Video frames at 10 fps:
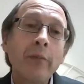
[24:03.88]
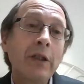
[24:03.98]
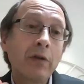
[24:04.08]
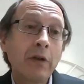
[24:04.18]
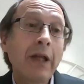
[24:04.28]

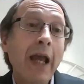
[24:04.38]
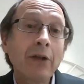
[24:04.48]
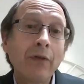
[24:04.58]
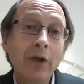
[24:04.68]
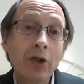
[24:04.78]
to
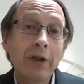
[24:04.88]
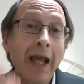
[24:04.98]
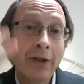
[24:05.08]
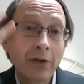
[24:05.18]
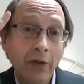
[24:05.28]
engage vision
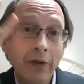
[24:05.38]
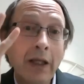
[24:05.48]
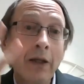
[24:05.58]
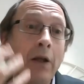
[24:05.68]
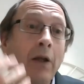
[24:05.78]
and to
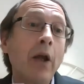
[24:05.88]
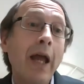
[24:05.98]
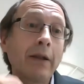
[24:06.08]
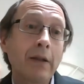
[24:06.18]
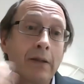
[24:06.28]
think
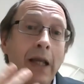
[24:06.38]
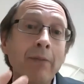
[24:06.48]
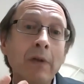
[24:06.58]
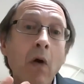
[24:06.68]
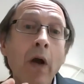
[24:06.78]
at the
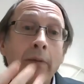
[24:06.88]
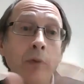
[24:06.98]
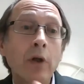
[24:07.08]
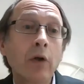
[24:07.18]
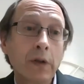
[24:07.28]
same
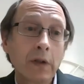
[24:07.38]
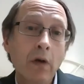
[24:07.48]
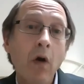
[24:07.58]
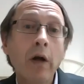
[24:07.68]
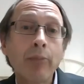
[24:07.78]
time because it's a
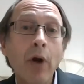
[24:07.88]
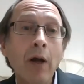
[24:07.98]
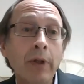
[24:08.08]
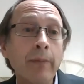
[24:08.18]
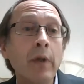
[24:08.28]
hard
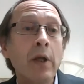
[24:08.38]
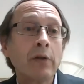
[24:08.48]
problem.